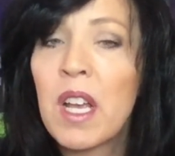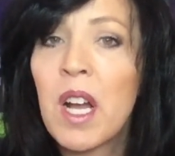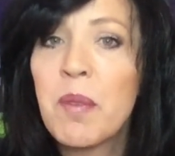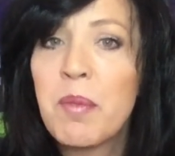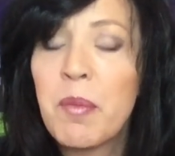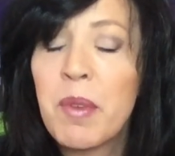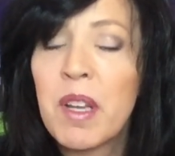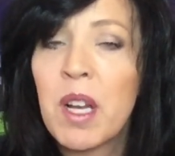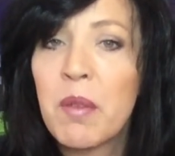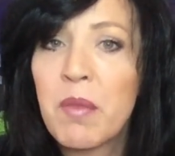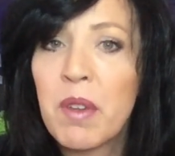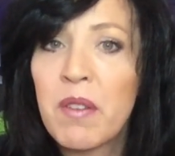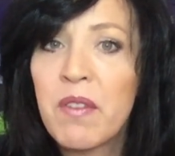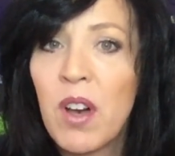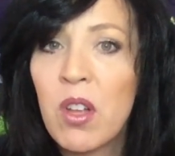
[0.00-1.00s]
up and
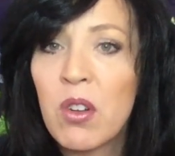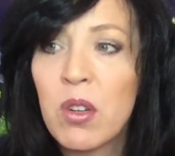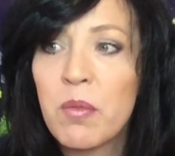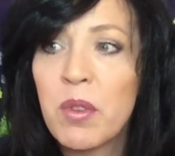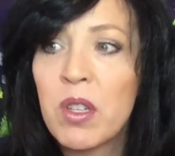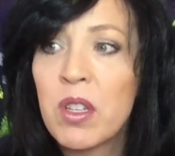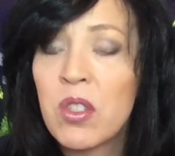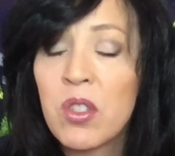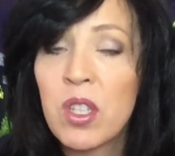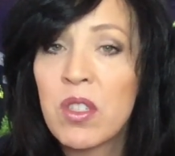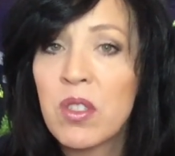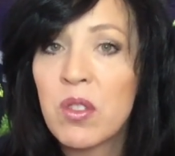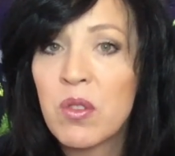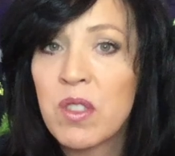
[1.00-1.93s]
becoming vulnerable is just too